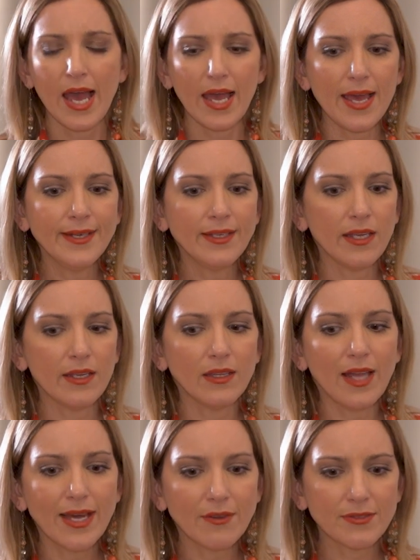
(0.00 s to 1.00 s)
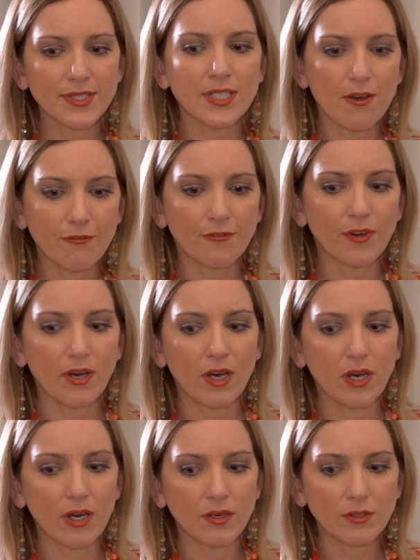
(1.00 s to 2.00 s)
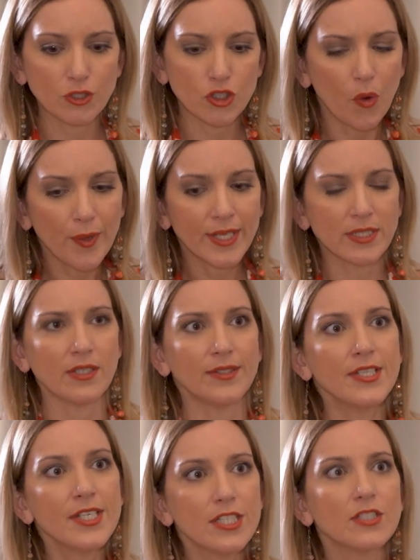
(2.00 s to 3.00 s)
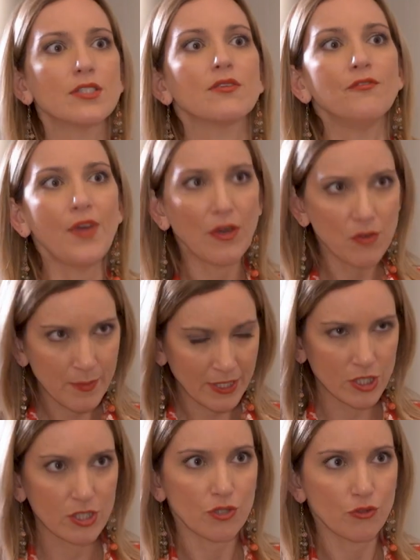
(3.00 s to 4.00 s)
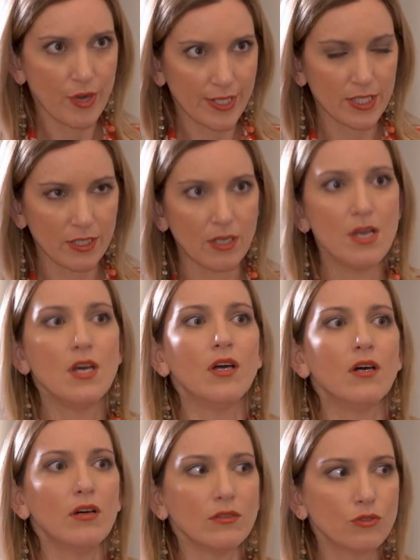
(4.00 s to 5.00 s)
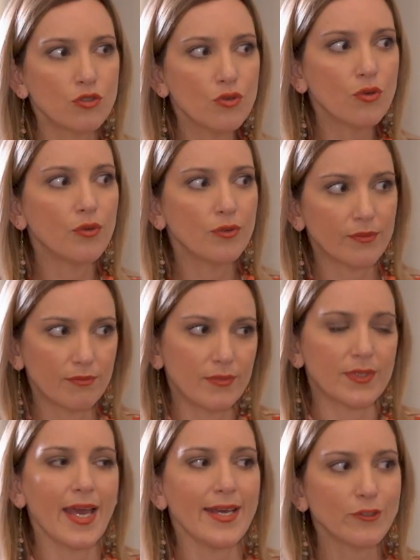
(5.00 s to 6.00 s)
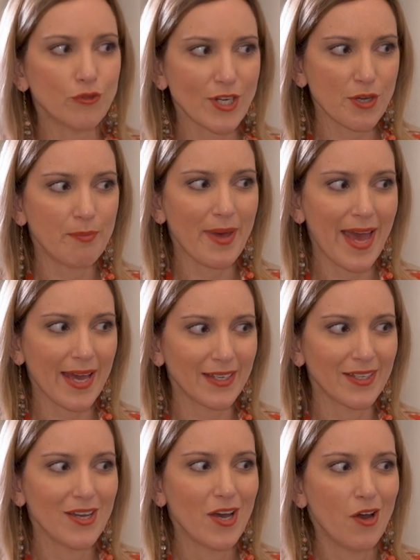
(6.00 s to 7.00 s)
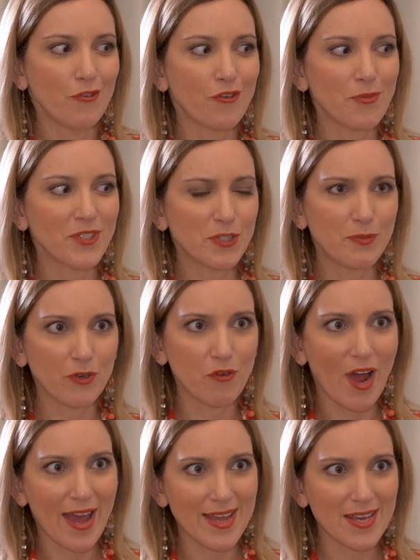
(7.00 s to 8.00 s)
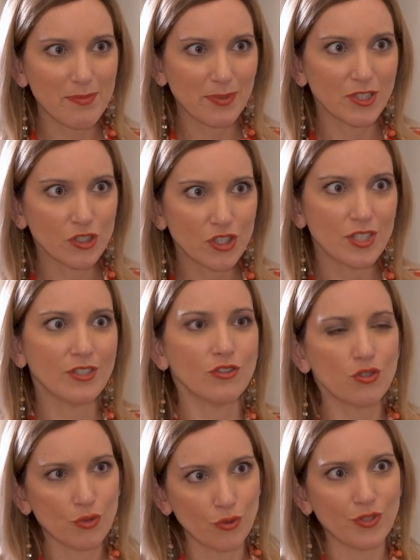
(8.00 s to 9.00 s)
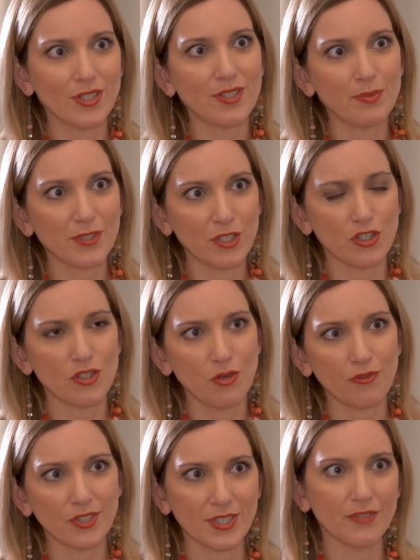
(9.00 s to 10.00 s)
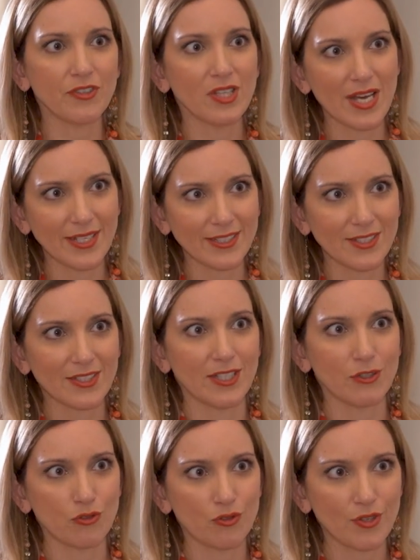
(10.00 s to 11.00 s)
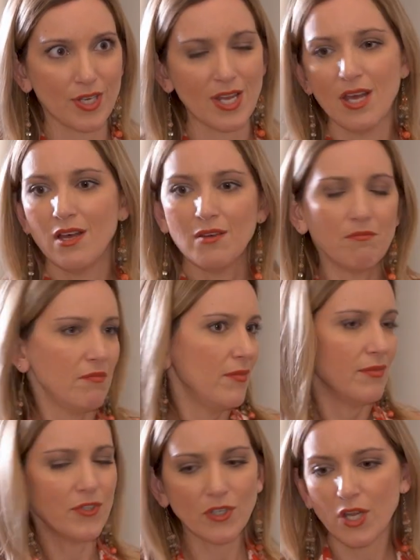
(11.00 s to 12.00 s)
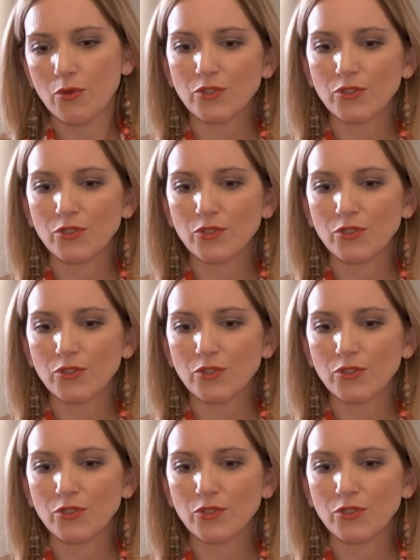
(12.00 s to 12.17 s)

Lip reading: And a lot of stuff showing us that he's very much ready to get Russia back from this pariah position to the position of a civilized country, you know,